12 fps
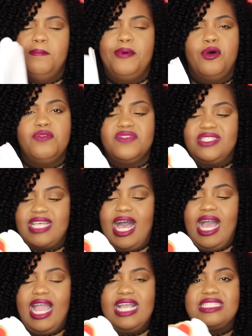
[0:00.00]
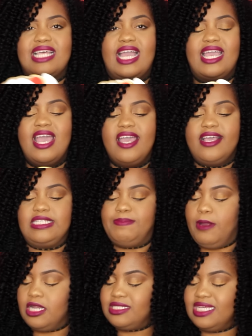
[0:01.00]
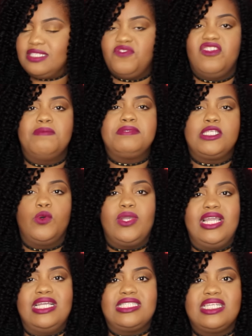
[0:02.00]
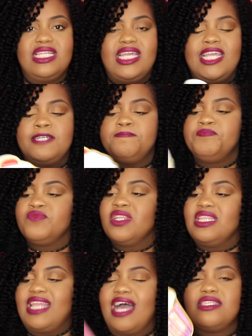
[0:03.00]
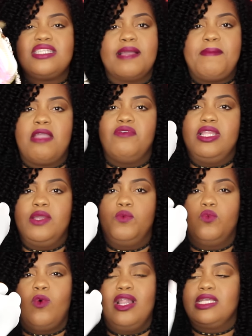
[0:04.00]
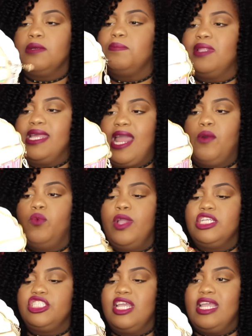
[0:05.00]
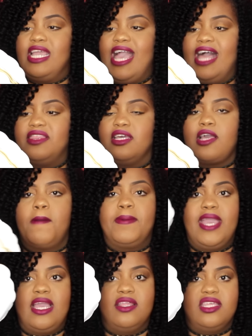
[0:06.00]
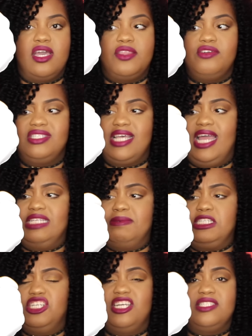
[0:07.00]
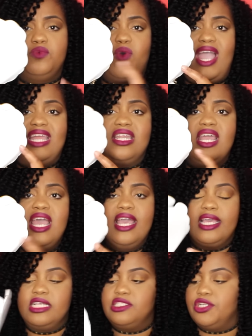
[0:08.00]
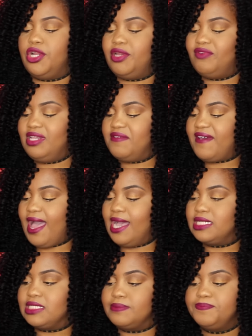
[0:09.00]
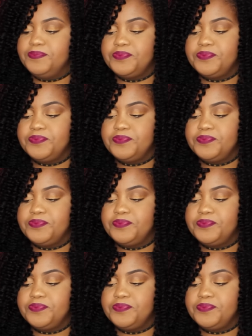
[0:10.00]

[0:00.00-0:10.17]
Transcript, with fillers: on both sides, like, because purses flip so easily. That's like my really one complaint. I wish it had the cupcake on the other side, especially because white gets dirty really fast.